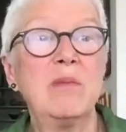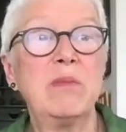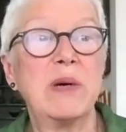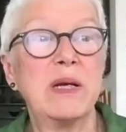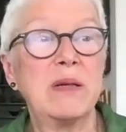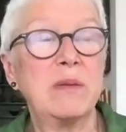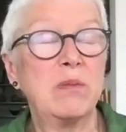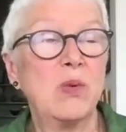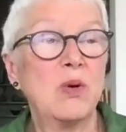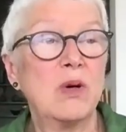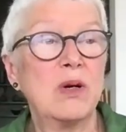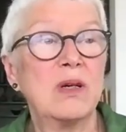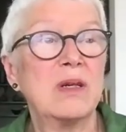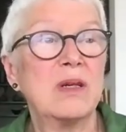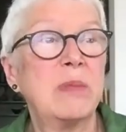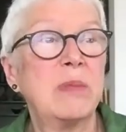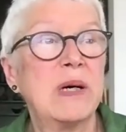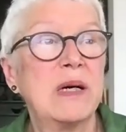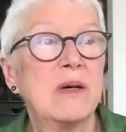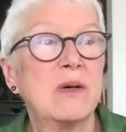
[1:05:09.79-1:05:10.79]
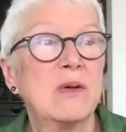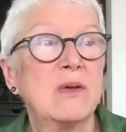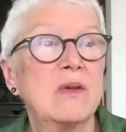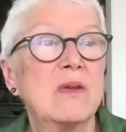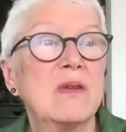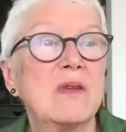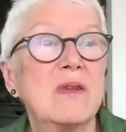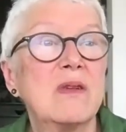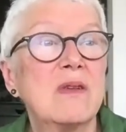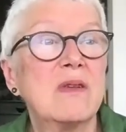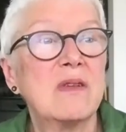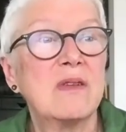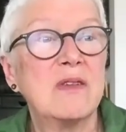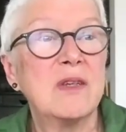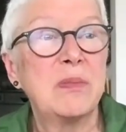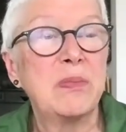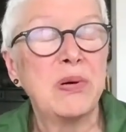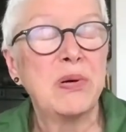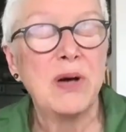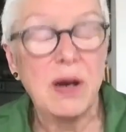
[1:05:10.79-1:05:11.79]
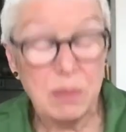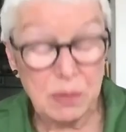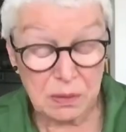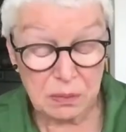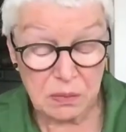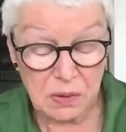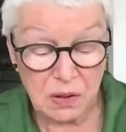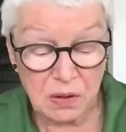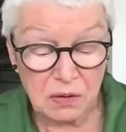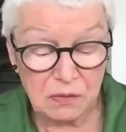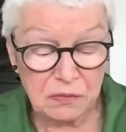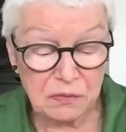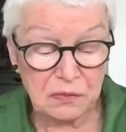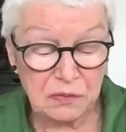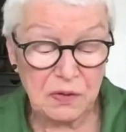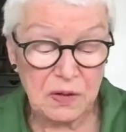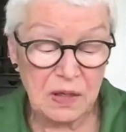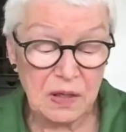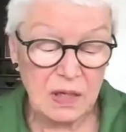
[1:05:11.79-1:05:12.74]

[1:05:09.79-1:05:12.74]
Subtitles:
but more about the problem of,